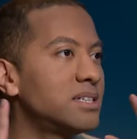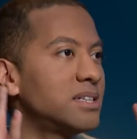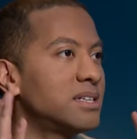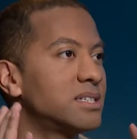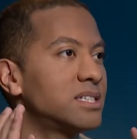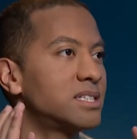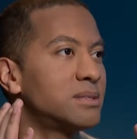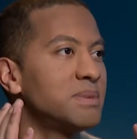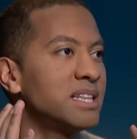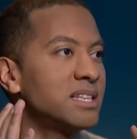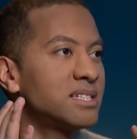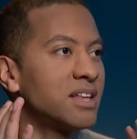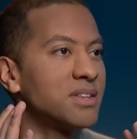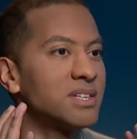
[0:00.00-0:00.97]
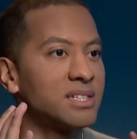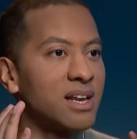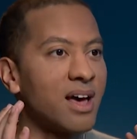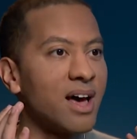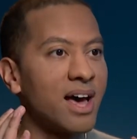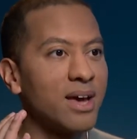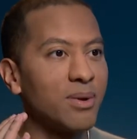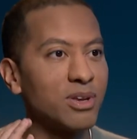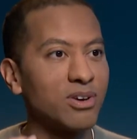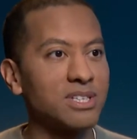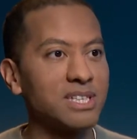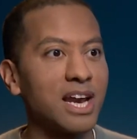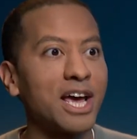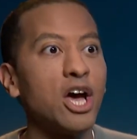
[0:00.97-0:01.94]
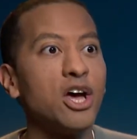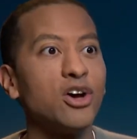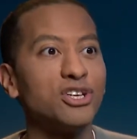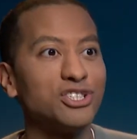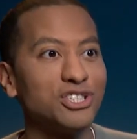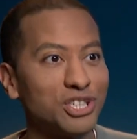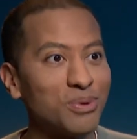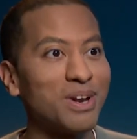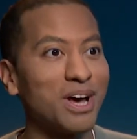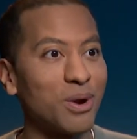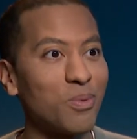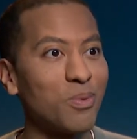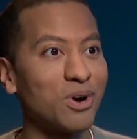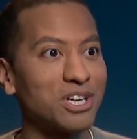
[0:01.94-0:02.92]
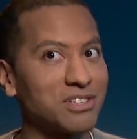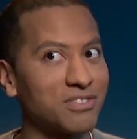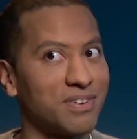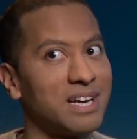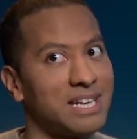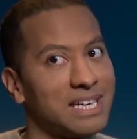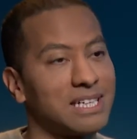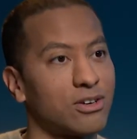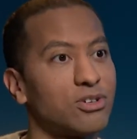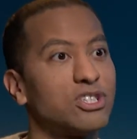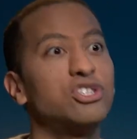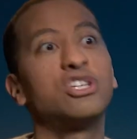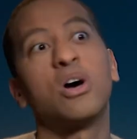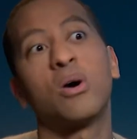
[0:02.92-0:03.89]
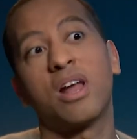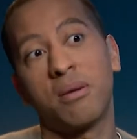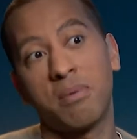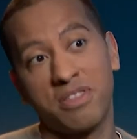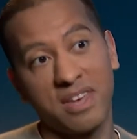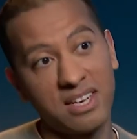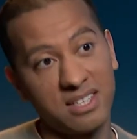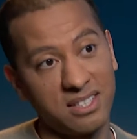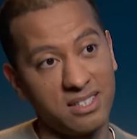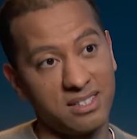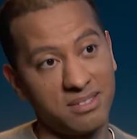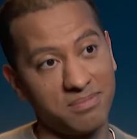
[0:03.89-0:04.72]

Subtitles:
to the Smiths on the sly when you're on set? Like, did you do a lot of work to find, like, or did you know a lot about the 80s?